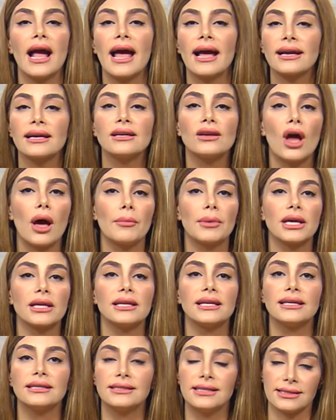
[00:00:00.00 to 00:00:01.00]

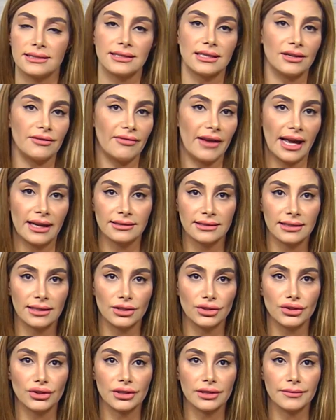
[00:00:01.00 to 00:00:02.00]
economically
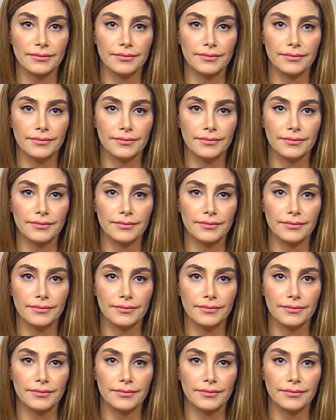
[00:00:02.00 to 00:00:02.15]
disadvantaged.